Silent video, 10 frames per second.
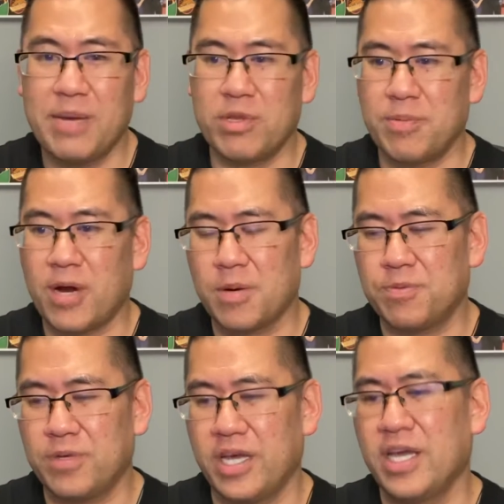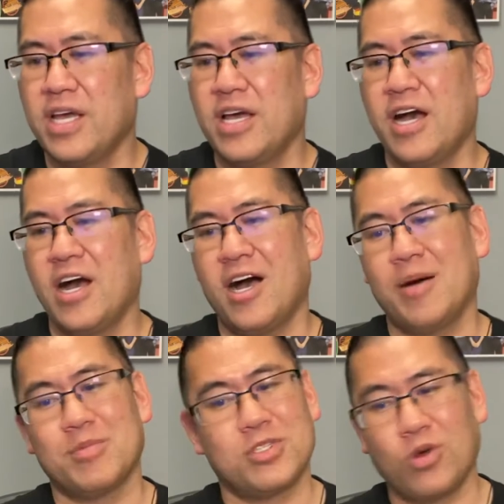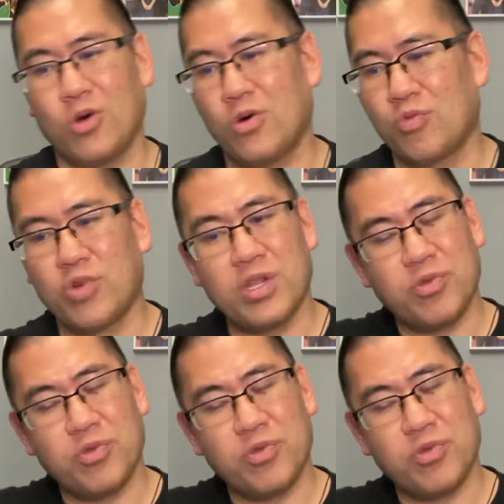the power play. So really,